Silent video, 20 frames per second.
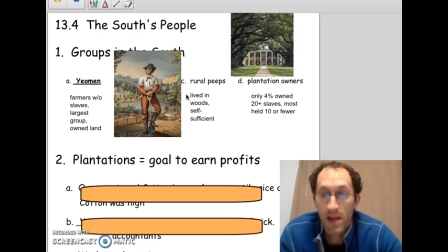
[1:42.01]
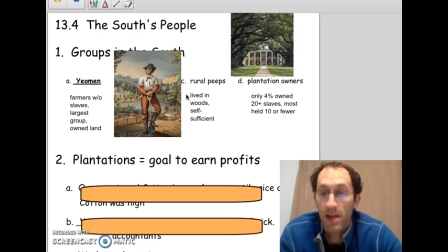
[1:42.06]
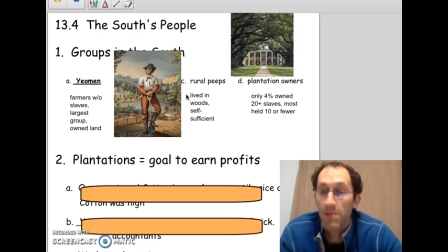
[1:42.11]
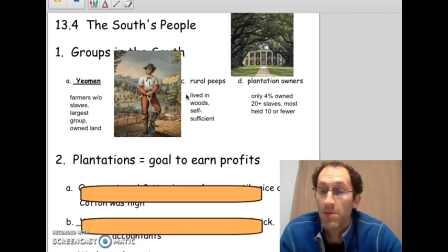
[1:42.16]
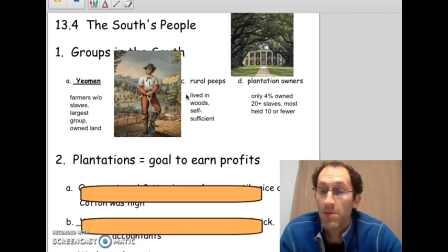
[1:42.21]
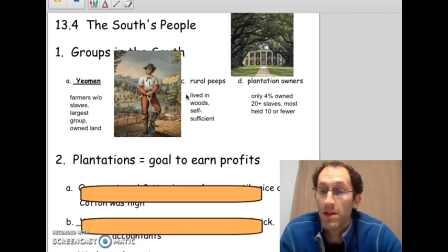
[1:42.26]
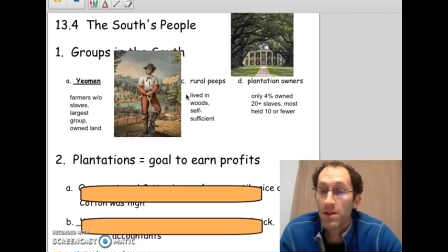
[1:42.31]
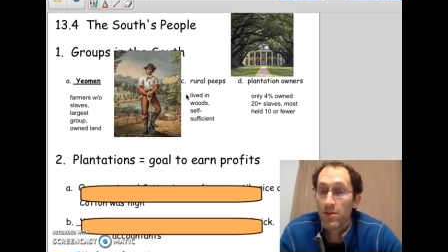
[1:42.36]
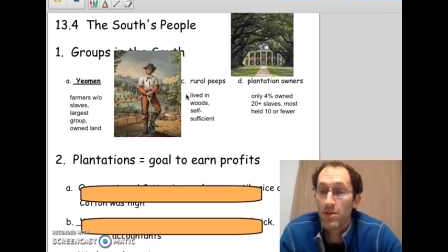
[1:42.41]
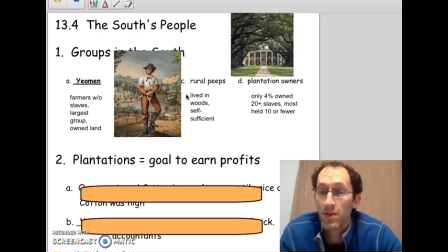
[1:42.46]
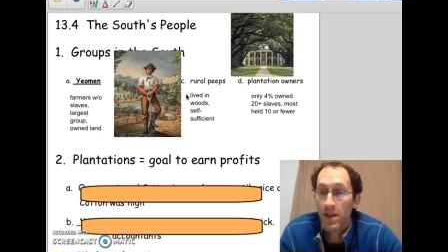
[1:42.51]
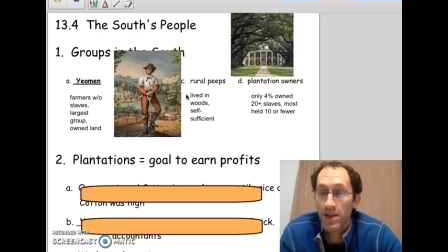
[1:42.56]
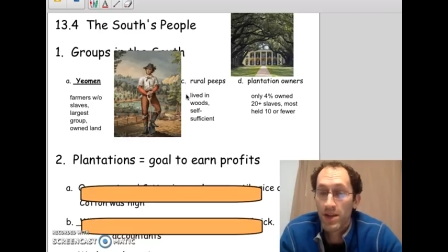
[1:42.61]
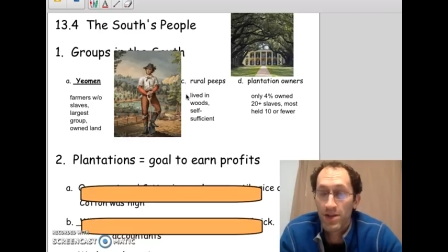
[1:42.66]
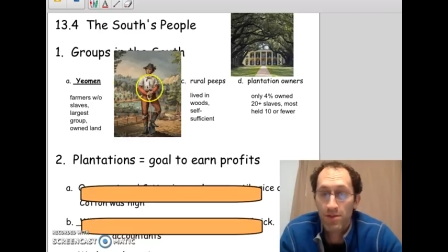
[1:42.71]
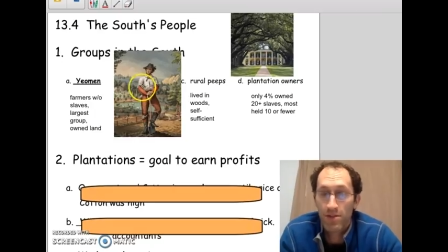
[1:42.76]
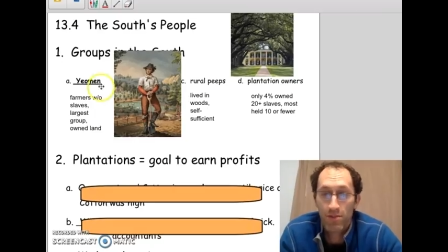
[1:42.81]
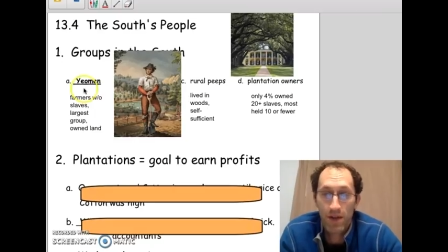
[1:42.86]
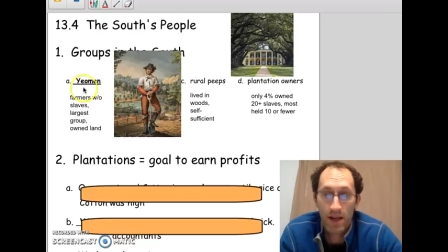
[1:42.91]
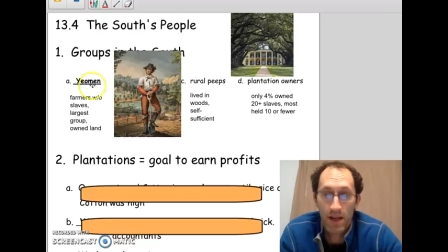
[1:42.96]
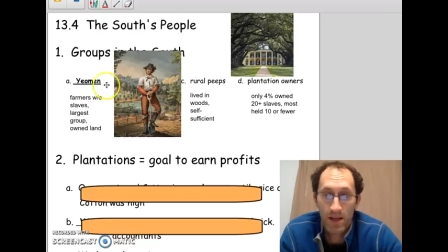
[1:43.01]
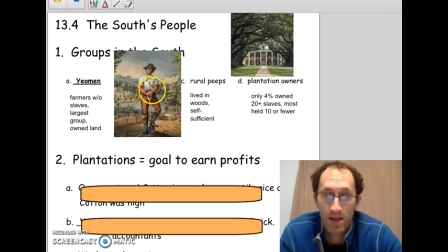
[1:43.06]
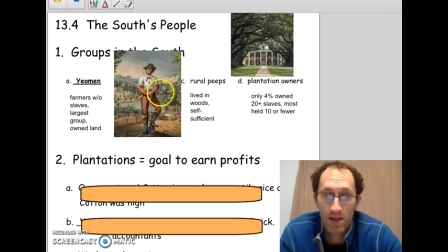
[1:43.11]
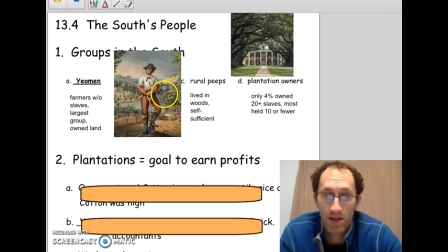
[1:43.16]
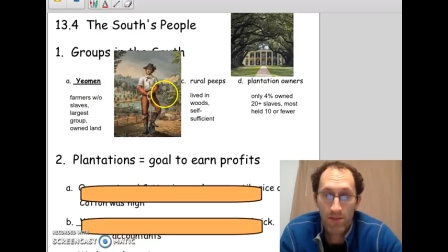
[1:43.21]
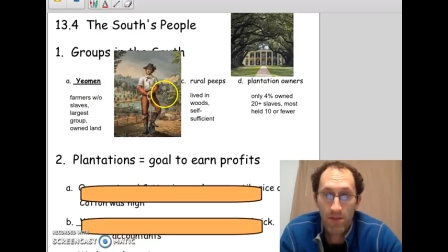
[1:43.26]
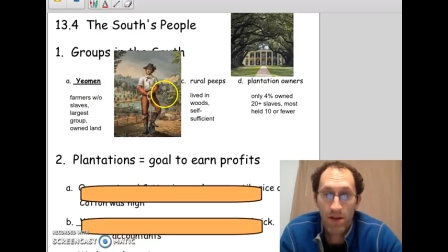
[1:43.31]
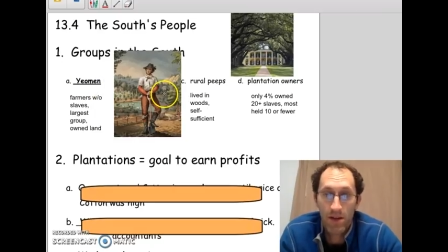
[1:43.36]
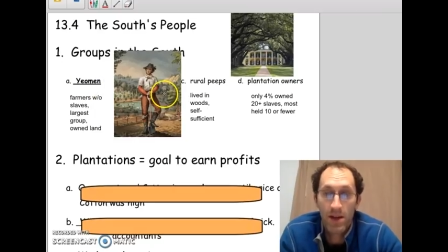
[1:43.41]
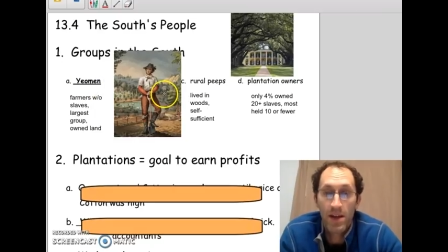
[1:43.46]
And by the way, I should back
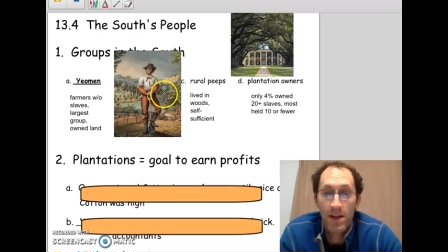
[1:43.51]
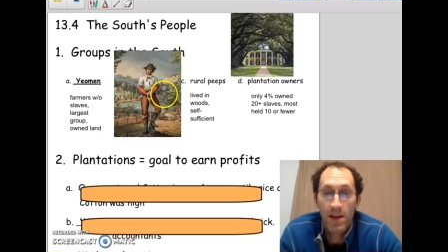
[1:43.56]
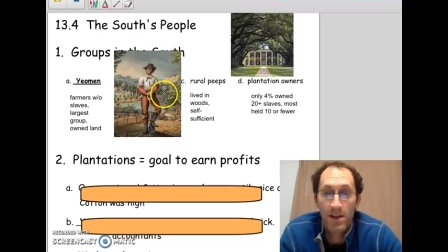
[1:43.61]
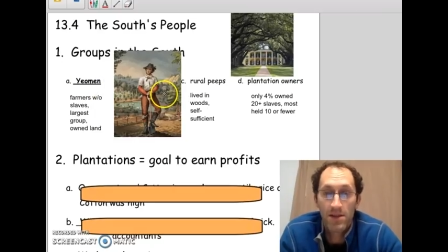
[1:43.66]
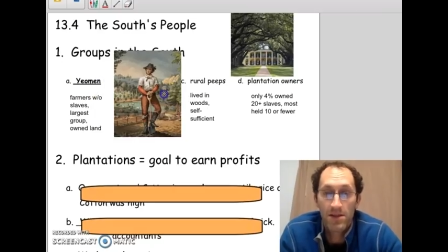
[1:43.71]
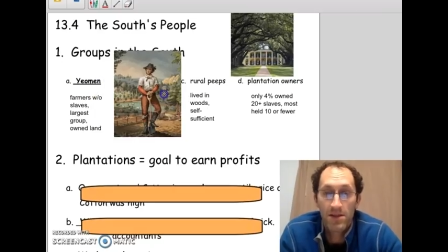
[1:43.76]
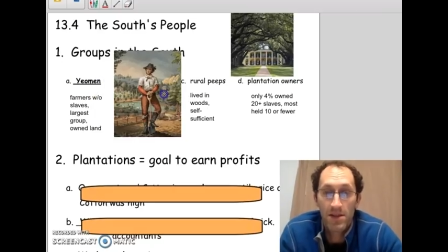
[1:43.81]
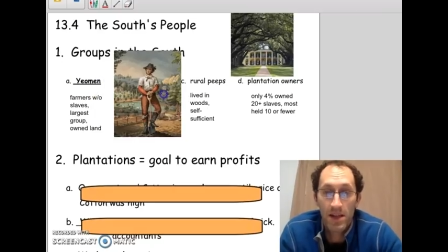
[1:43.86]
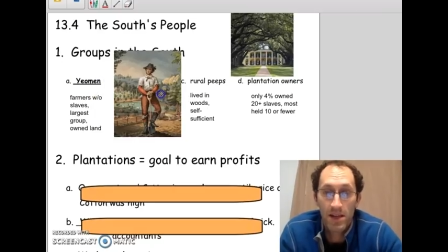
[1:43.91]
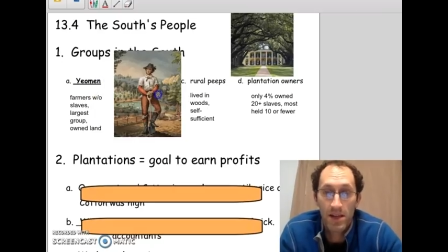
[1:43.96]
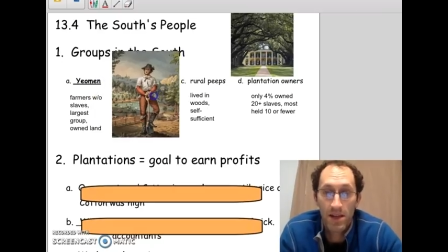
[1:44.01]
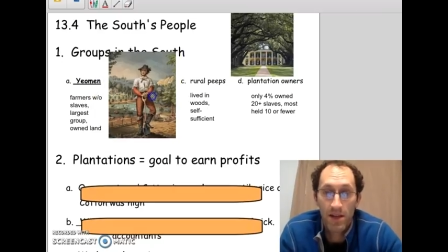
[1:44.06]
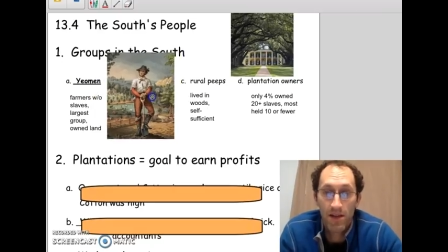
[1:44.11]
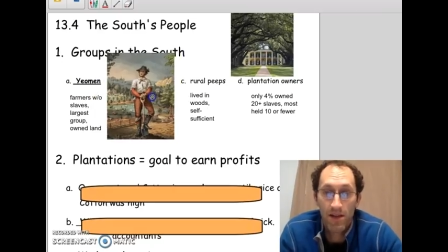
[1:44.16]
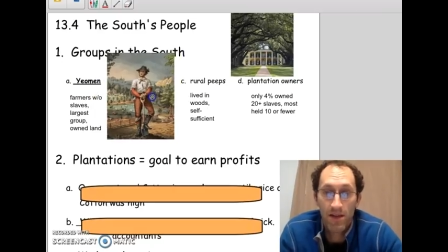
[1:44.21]
up and say that